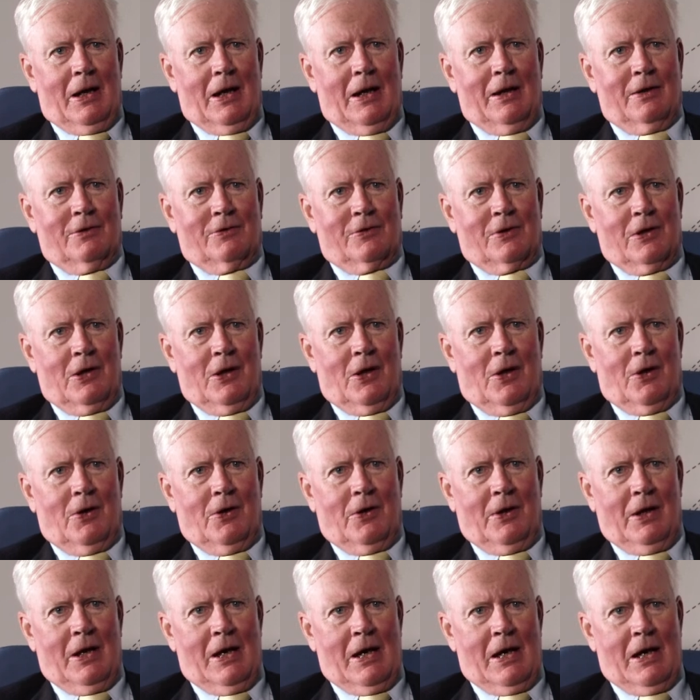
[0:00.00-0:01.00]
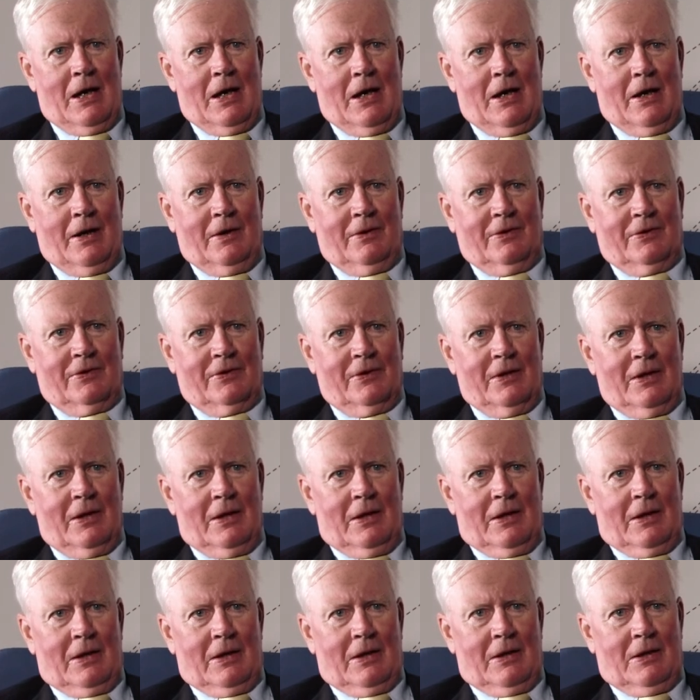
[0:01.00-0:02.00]
as long as
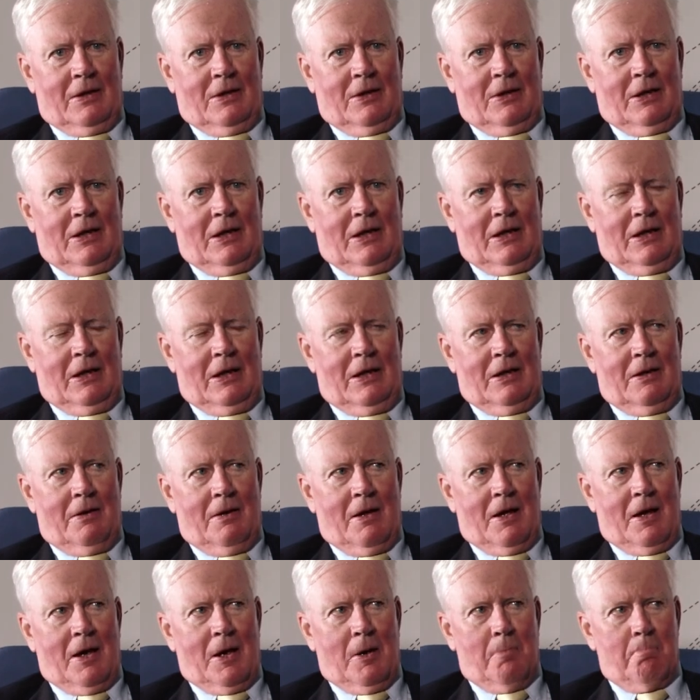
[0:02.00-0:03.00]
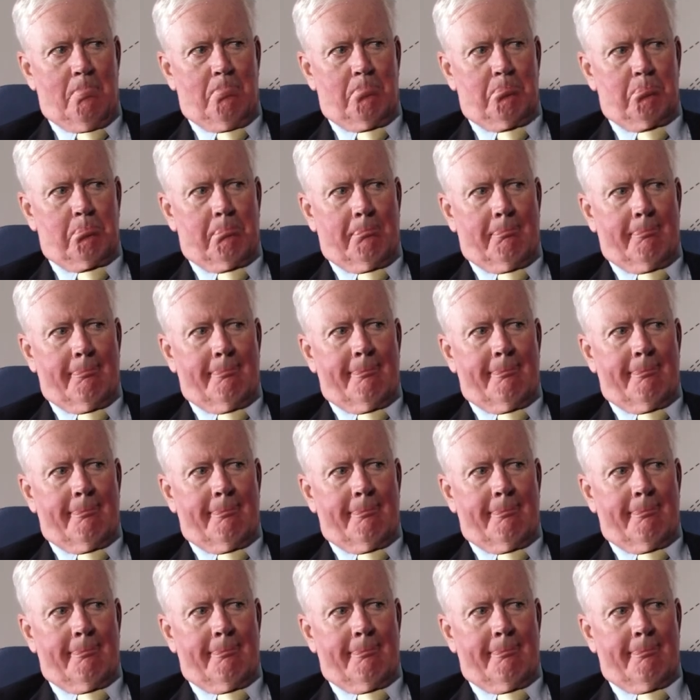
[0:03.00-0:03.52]
the um,